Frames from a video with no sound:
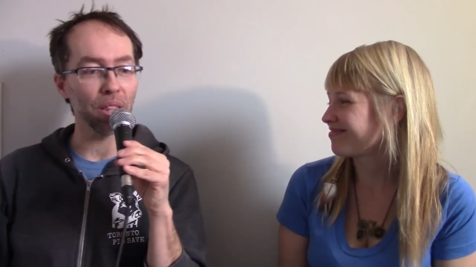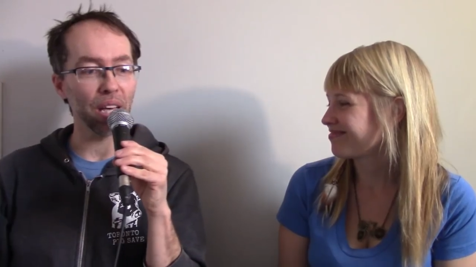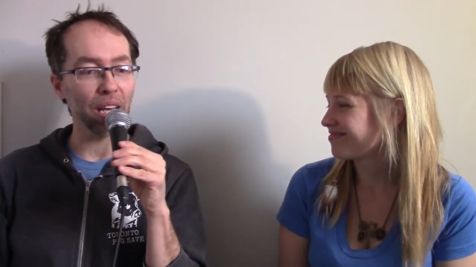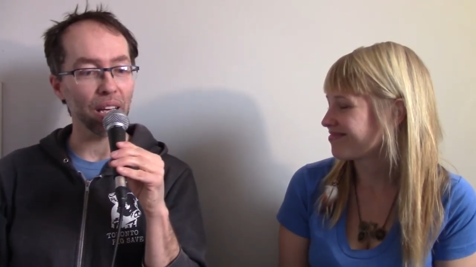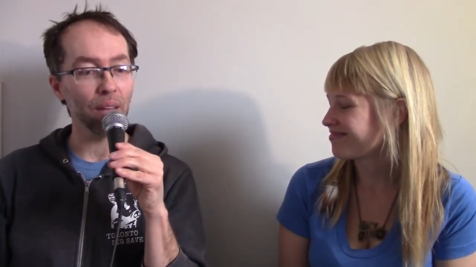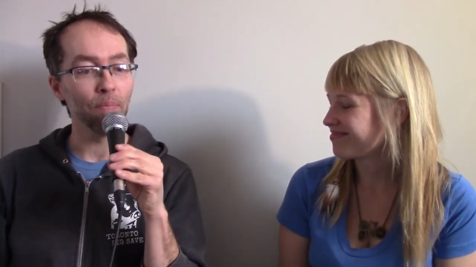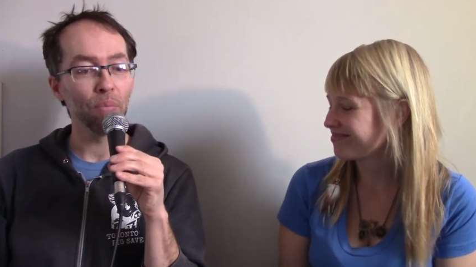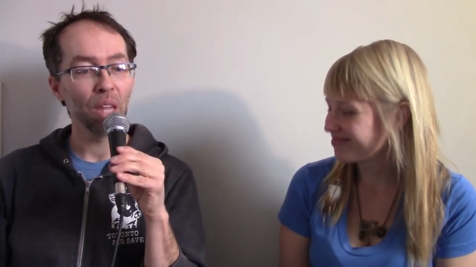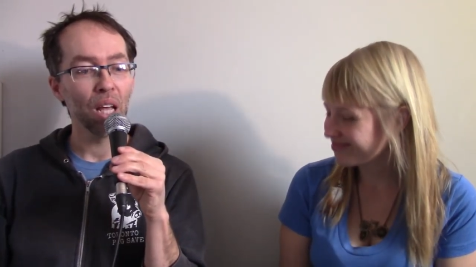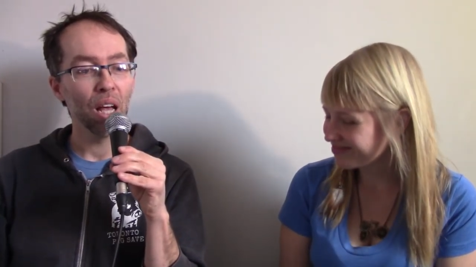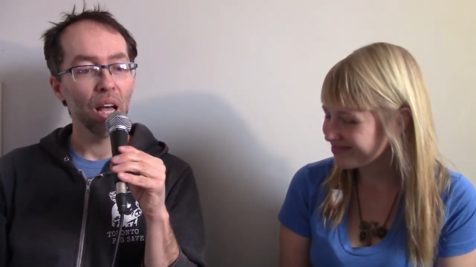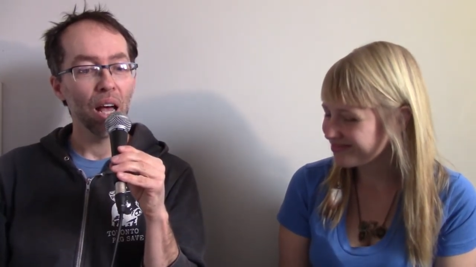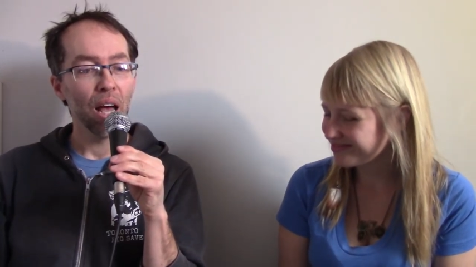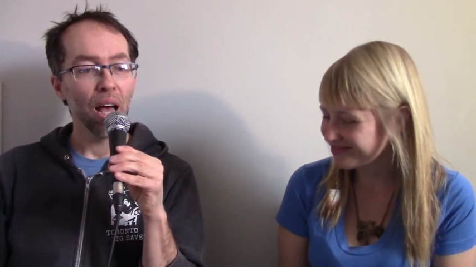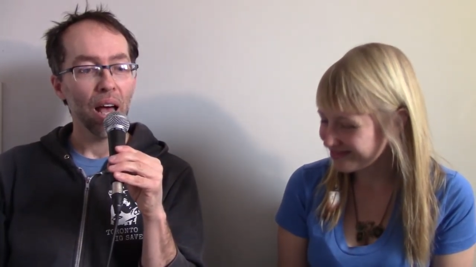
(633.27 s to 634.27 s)
Speaker 1: of thing.
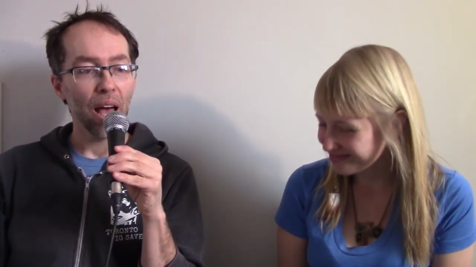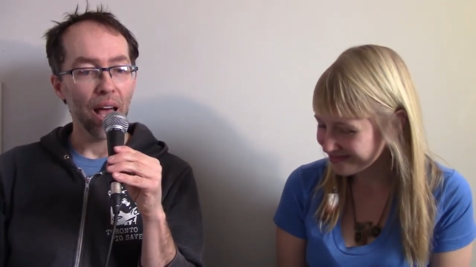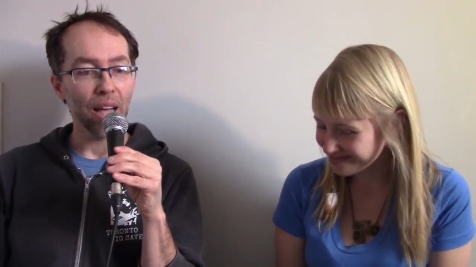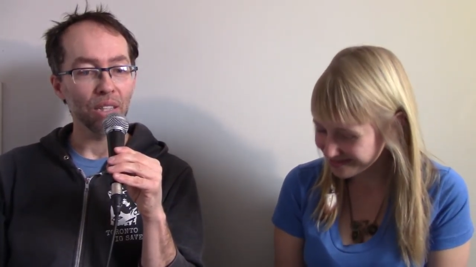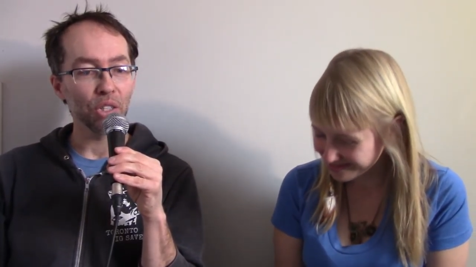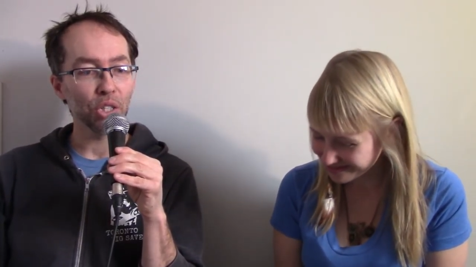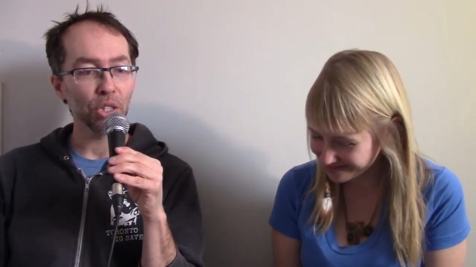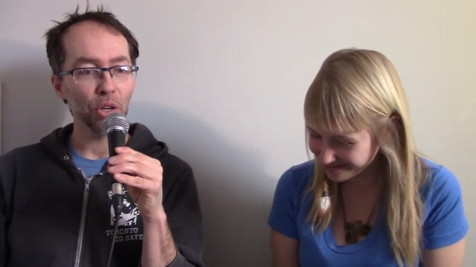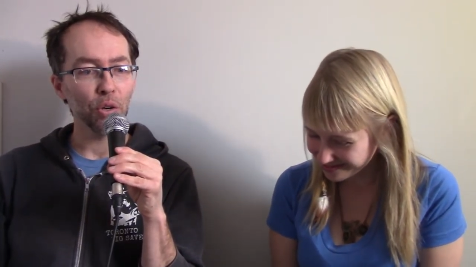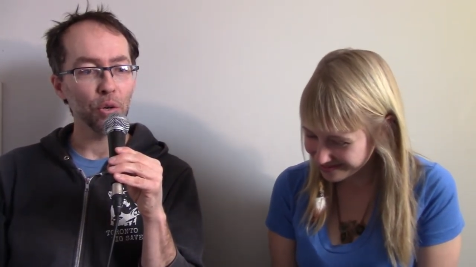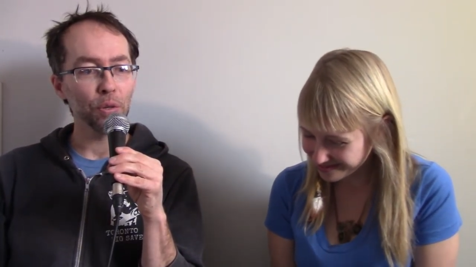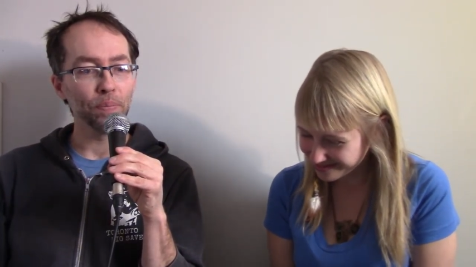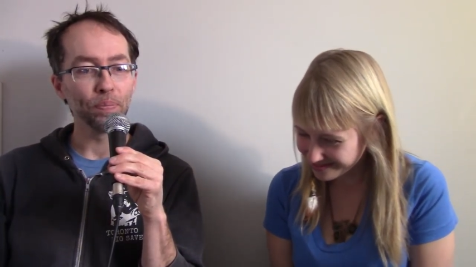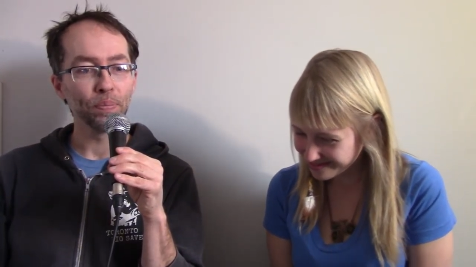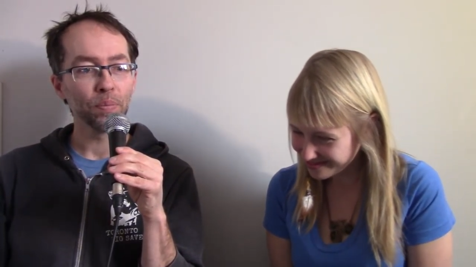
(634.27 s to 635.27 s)
And
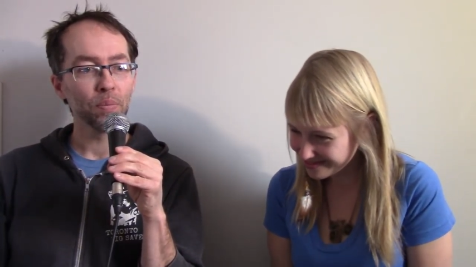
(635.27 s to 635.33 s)
so,